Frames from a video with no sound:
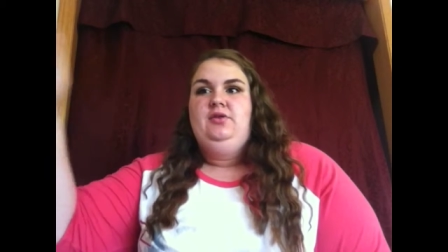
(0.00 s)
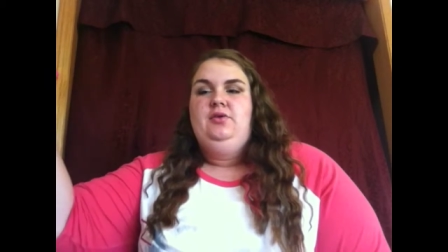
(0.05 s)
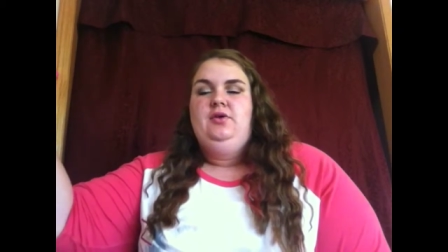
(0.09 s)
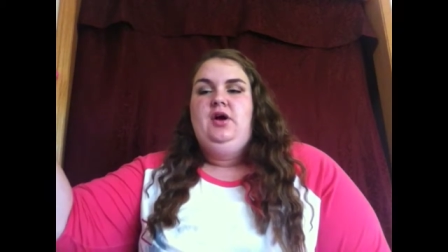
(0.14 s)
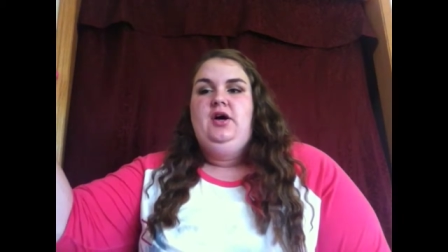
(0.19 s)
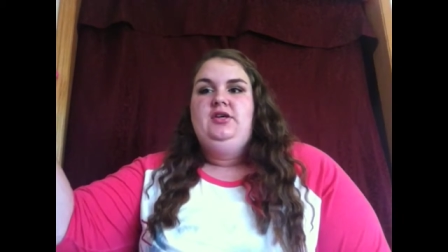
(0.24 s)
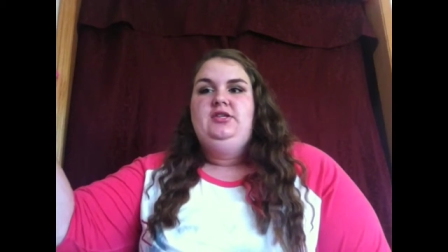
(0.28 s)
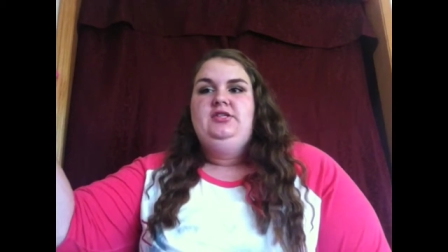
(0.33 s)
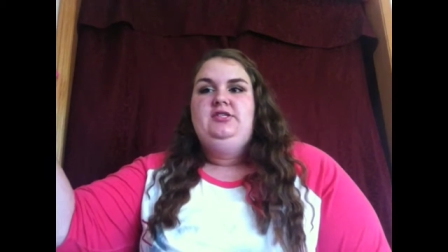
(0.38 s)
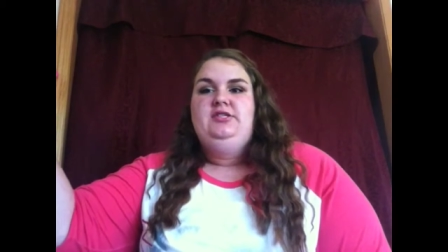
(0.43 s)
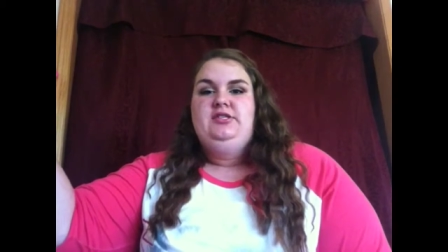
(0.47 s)

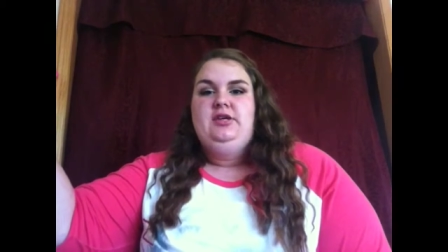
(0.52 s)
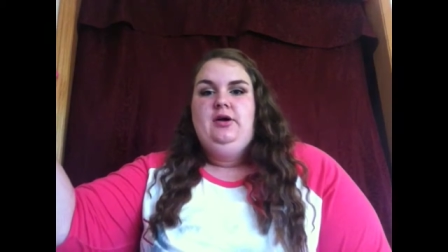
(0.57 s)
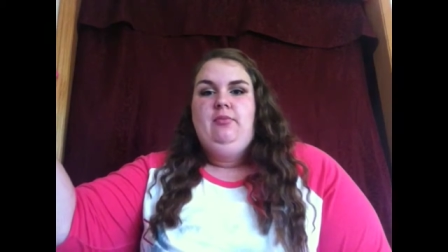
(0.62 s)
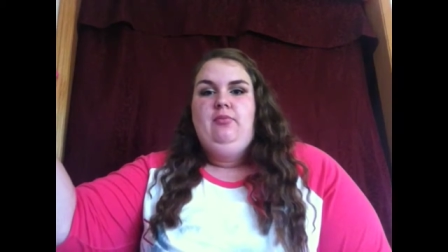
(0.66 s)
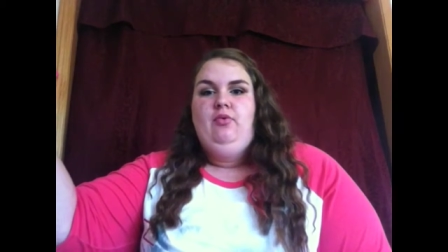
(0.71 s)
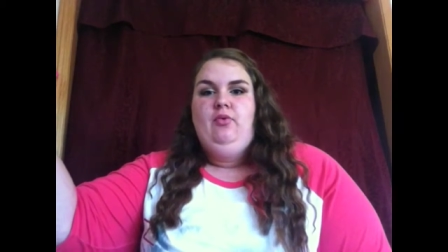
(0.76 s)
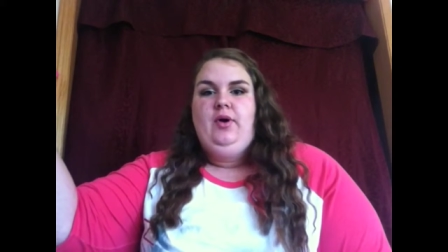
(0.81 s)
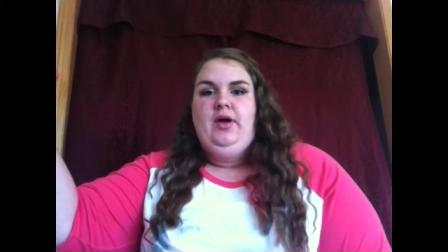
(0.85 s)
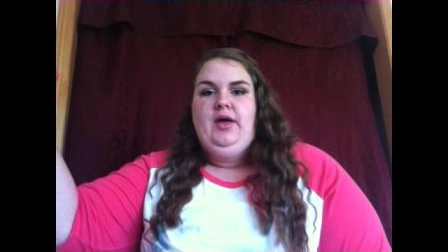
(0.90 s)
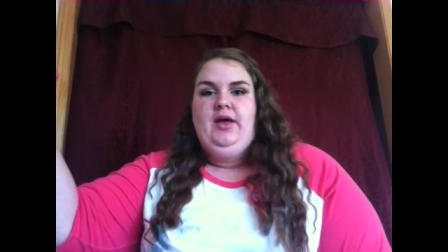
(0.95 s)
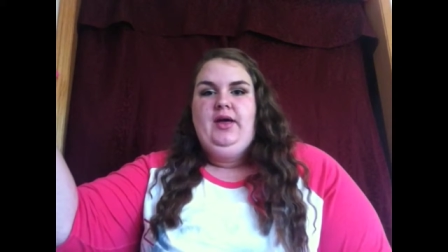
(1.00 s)
a
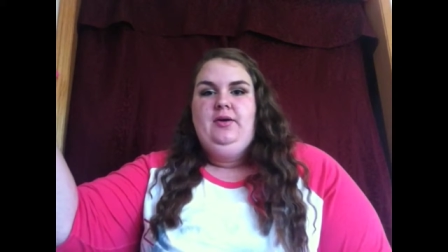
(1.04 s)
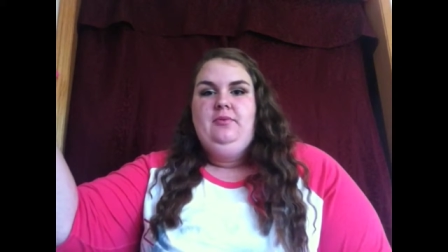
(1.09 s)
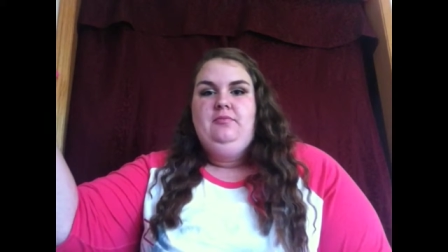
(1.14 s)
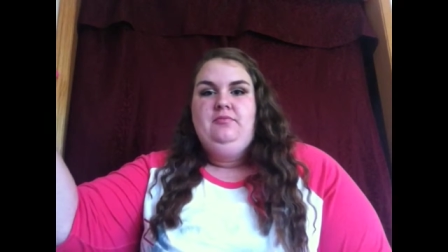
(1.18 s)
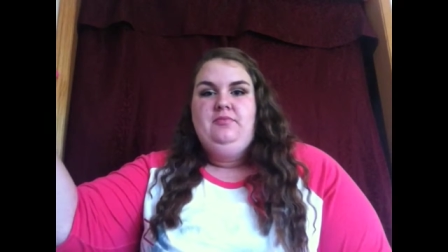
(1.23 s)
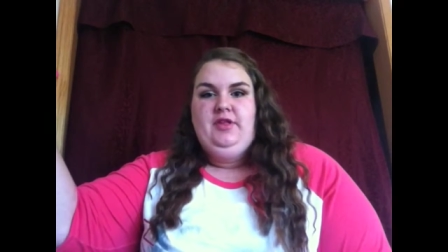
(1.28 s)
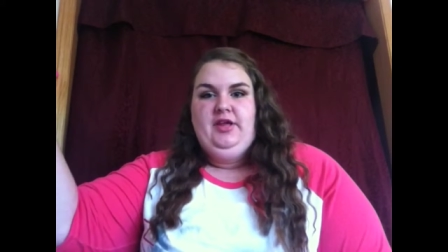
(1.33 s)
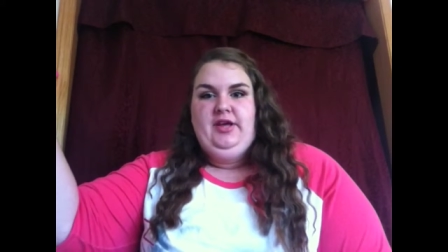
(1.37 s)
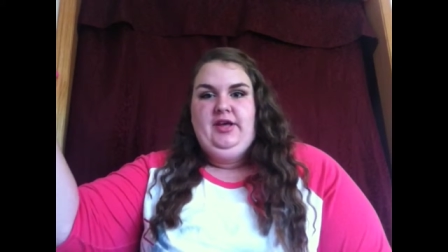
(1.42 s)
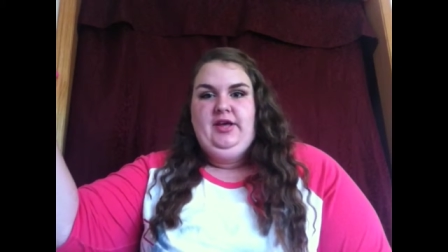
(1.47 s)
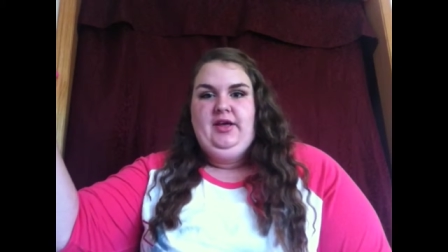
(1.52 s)
subway,
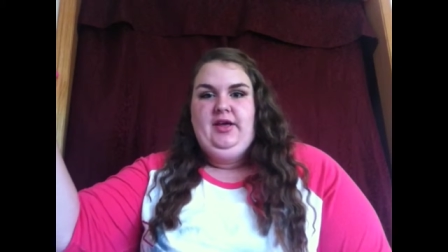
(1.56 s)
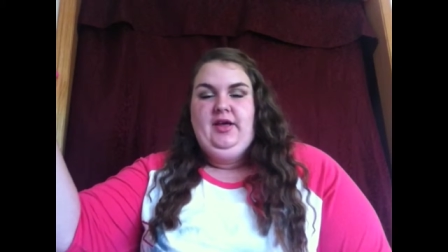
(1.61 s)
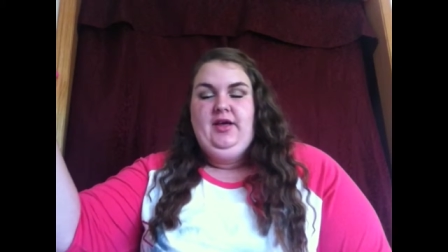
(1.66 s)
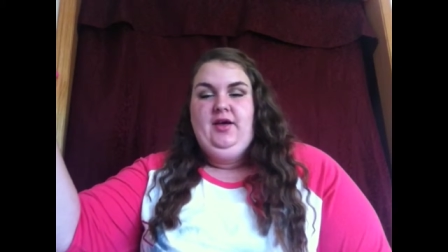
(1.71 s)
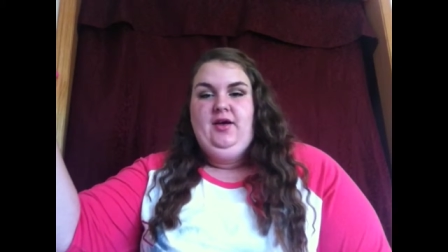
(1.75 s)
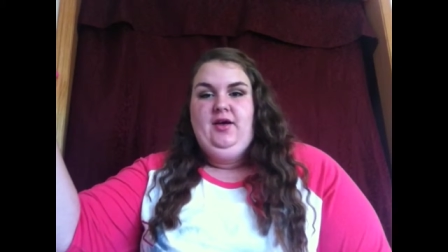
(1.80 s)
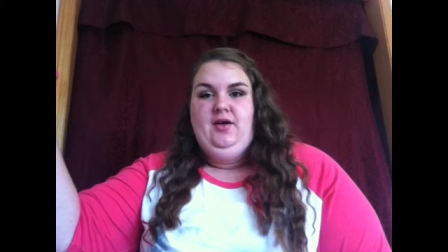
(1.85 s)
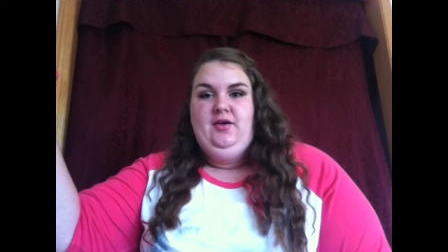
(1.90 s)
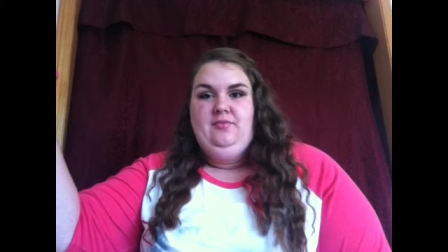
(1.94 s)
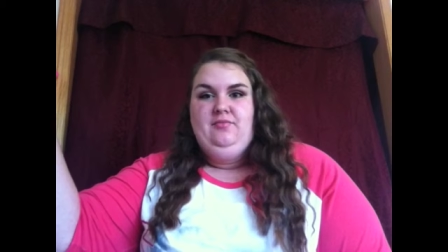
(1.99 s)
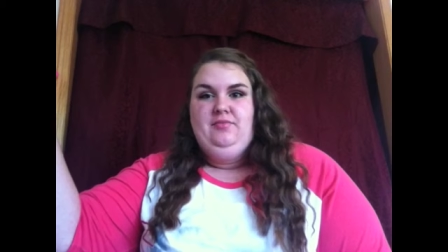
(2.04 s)
like
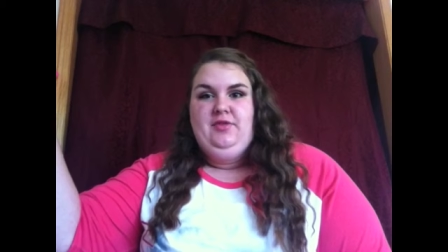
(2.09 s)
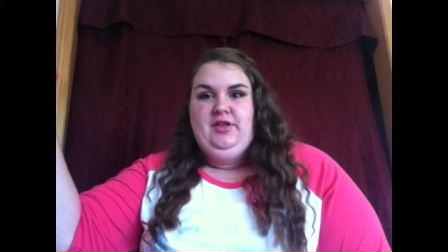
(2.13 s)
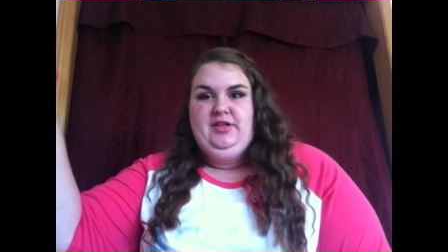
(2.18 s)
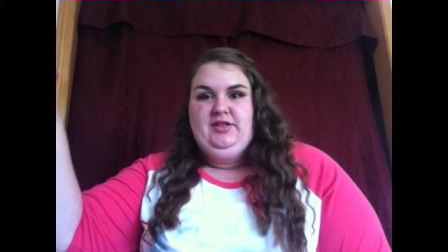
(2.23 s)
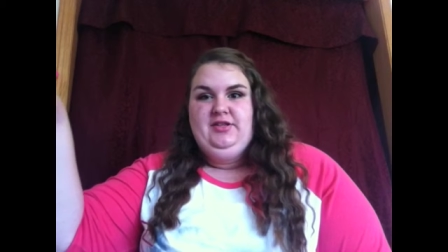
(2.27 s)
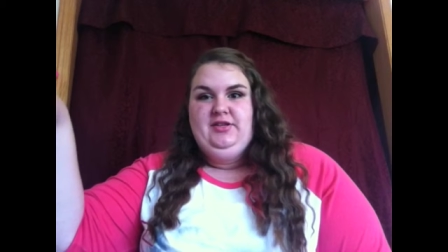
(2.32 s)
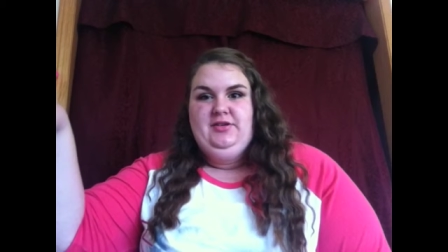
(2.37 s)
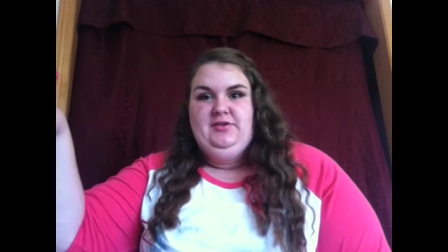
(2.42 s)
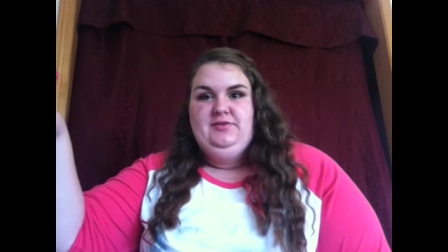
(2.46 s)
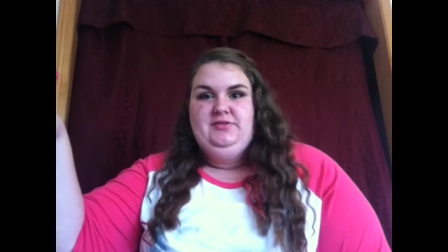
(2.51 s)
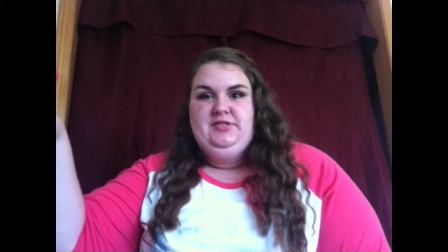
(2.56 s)
uh, like
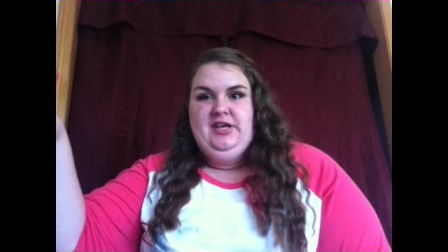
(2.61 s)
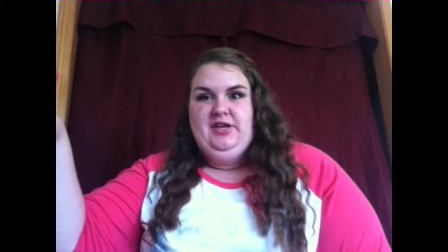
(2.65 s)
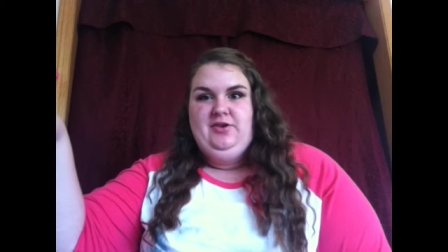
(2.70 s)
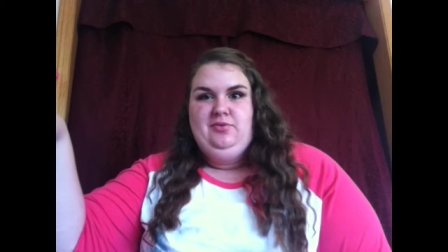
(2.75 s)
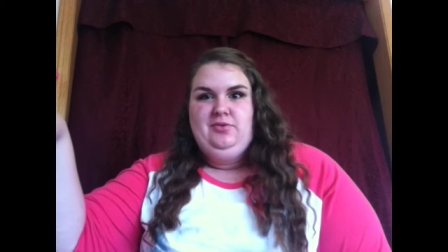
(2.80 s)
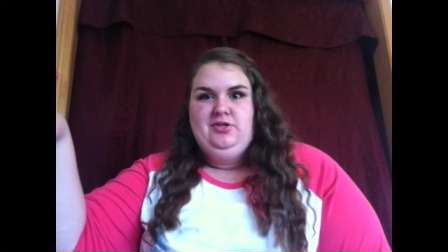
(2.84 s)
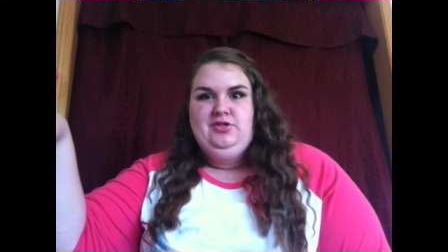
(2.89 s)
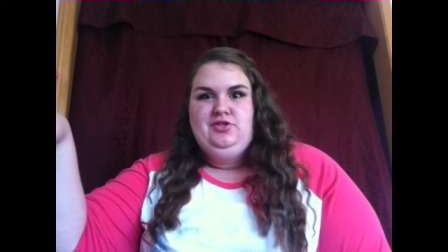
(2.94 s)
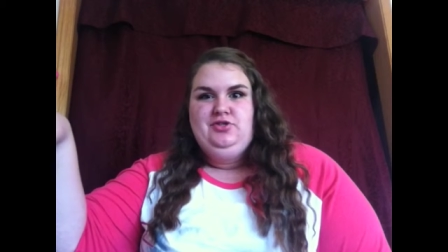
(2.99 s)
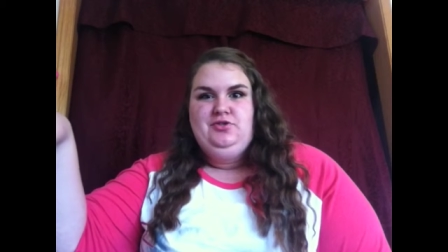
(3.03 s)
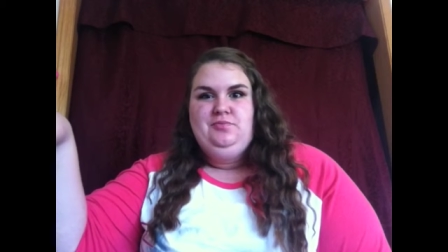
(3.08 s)
the
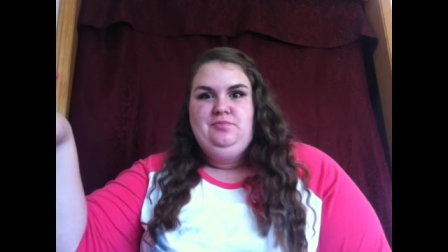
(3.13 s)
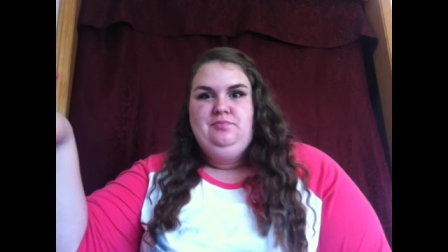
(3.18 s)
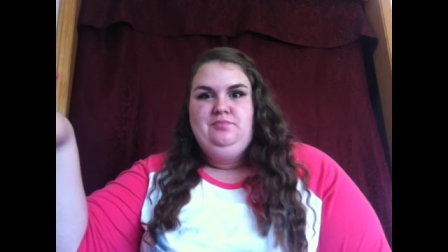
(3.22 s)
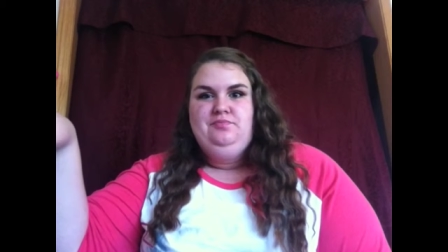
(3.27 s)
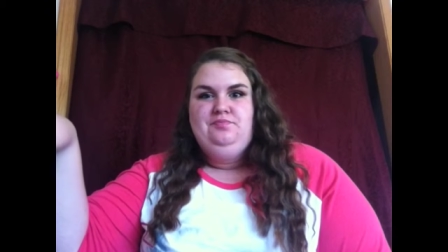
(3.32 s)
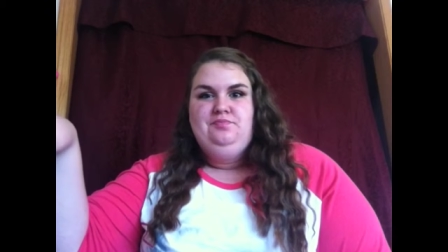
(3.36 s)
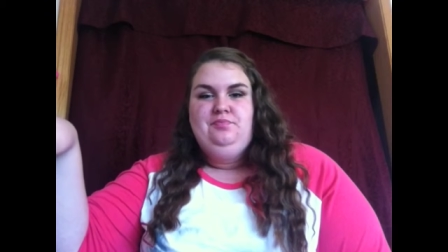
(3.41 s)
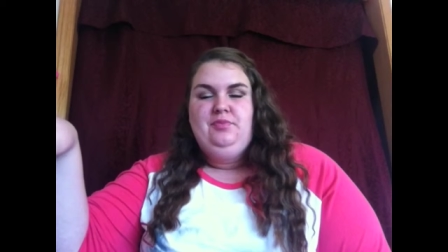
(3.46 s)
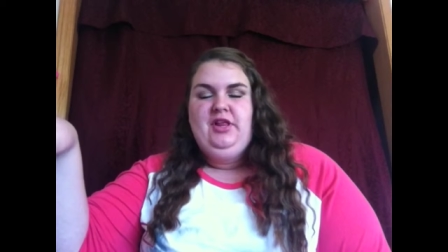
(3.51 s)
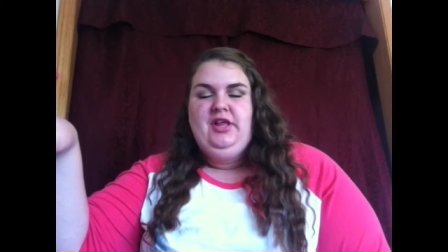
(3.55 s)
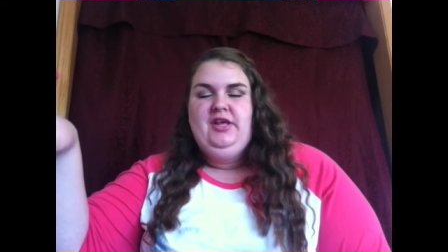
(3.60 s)
sandwich
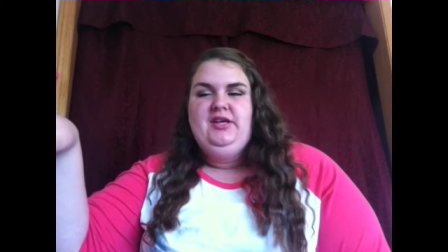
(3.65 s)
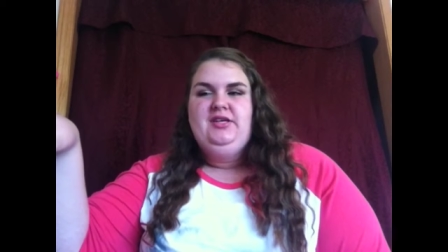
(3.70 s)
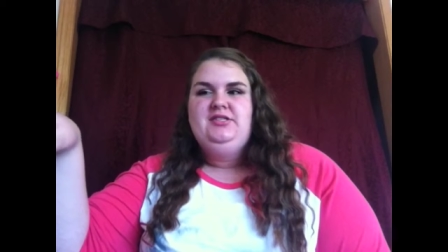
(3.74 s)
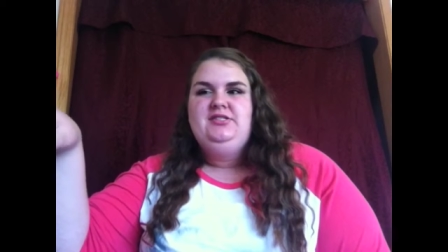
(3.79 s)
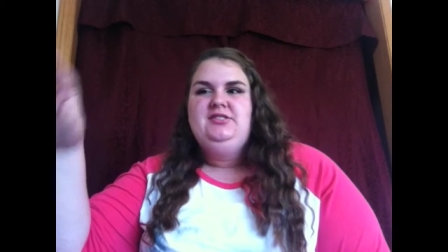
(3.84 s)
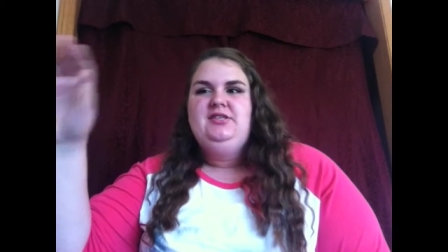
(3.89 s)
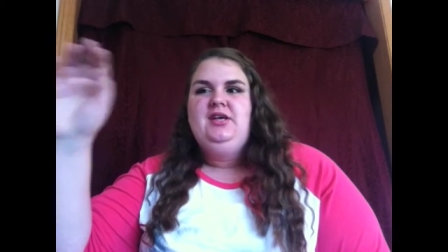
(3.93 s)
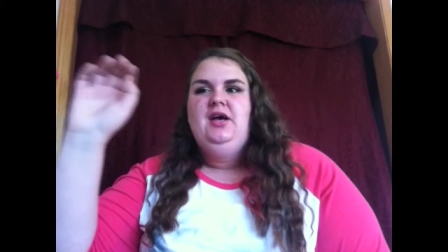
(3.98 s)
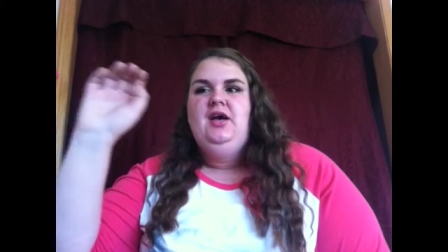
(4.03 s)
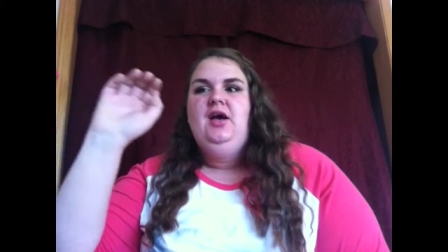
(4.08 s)
place